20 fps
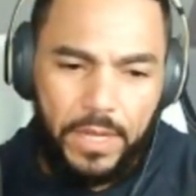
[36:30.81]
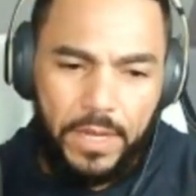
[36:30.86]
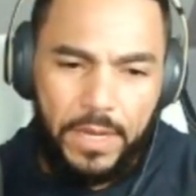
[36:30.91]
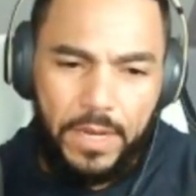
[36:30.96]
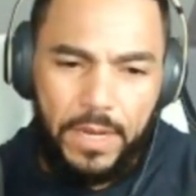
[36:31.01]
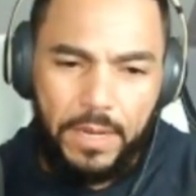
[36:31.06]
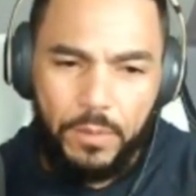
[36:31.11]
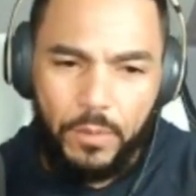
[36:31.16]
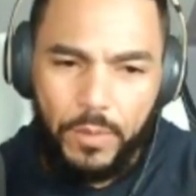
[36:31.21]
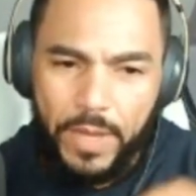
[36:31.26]

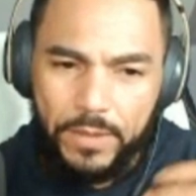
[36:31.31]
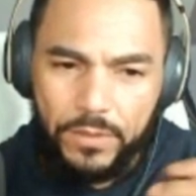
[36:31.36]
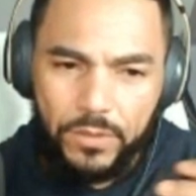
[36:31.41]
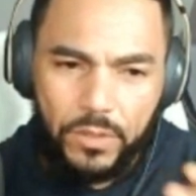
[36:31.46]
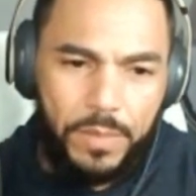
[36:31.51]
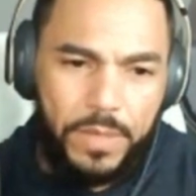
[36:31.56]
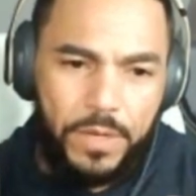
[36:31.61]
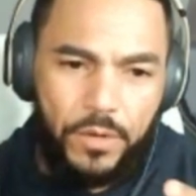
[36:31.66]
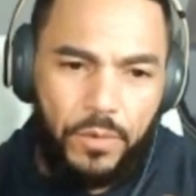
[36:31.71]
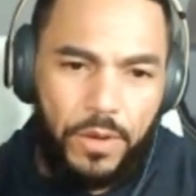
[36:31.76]
But we have so
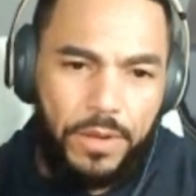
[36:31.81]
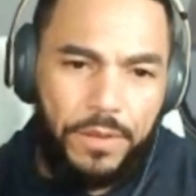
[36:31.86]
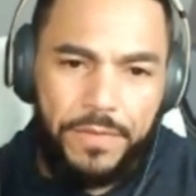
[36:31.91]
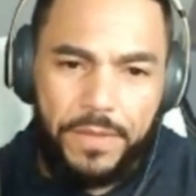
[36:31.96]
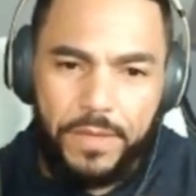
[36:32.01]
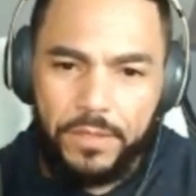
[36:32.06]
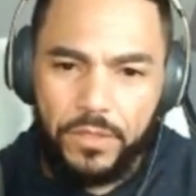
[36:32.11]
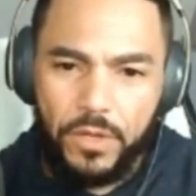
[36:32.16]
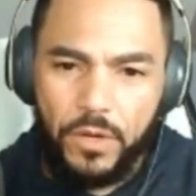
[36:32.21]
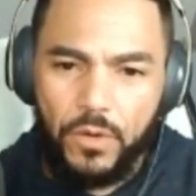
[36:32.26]
many great
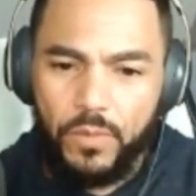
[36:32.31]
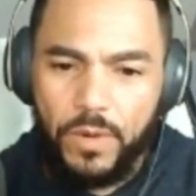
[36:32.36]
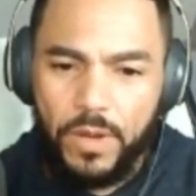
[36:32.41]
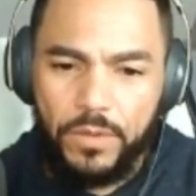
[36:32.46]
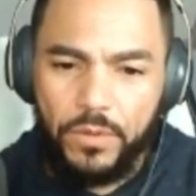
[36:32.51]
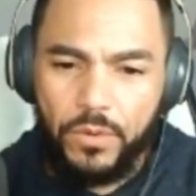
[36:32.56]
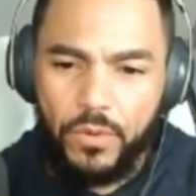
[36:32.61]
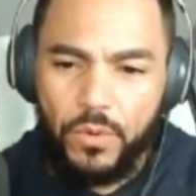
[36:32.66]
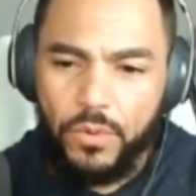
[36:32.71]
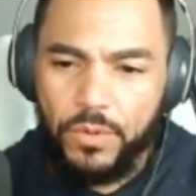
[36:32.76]
things around
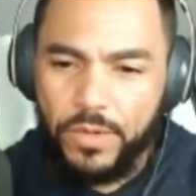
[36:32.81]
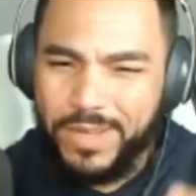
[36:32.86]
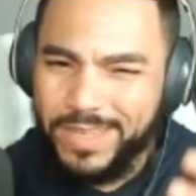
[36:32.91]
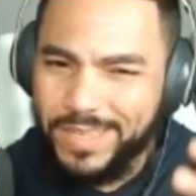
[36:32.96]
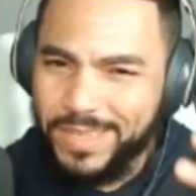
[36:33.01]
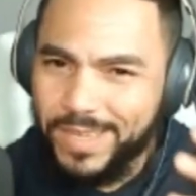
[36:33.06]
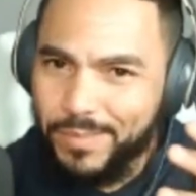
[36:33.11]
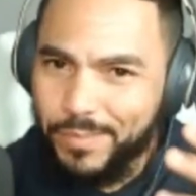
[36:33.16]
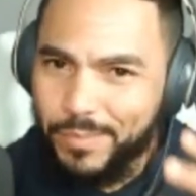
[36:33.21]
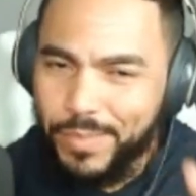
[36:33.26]
the corner.
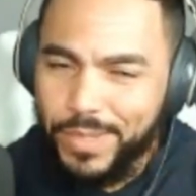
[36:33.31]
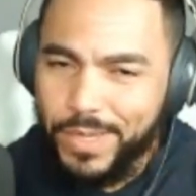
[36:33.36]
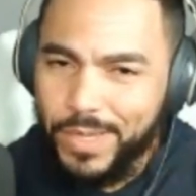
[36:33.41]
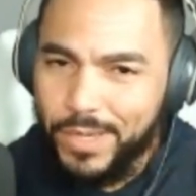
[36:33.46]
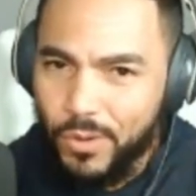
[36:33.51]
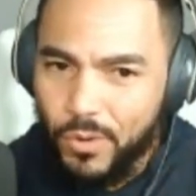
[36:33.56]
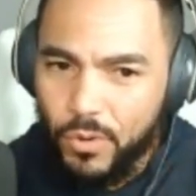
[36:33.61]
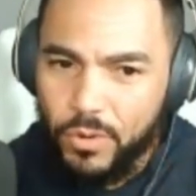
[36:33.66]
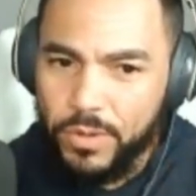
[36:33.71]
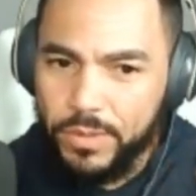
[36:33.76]
Again, be
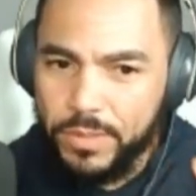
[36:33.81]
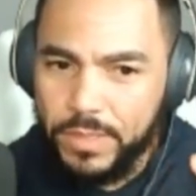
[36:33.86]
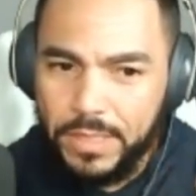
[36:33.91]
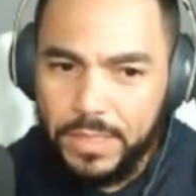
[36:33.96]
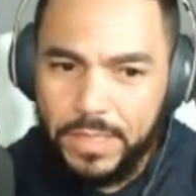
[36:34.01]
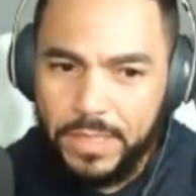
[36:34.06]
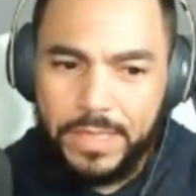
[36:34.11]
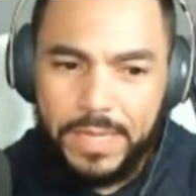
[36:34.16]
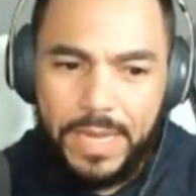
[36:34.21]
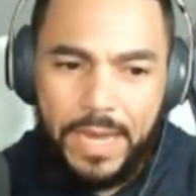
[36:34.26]
on the
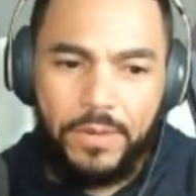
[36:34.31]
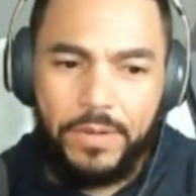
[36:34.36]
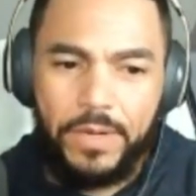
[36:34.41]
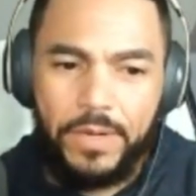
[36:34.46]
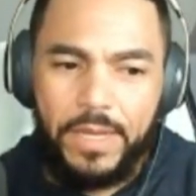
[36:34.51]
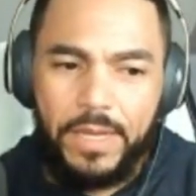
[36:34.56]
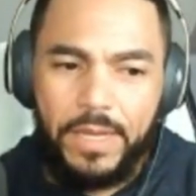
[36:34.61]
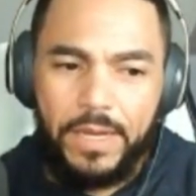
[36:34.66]
lookout.